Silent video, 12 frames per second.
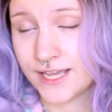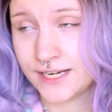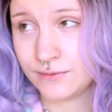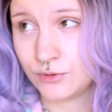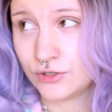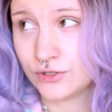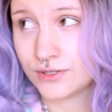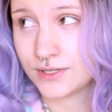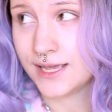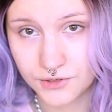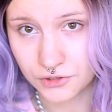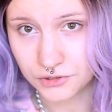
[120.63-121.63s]
animals,
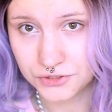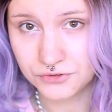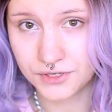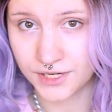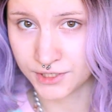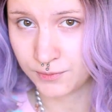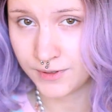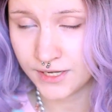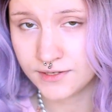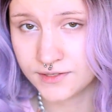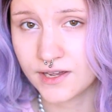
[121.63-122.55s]
and also guinea pigs.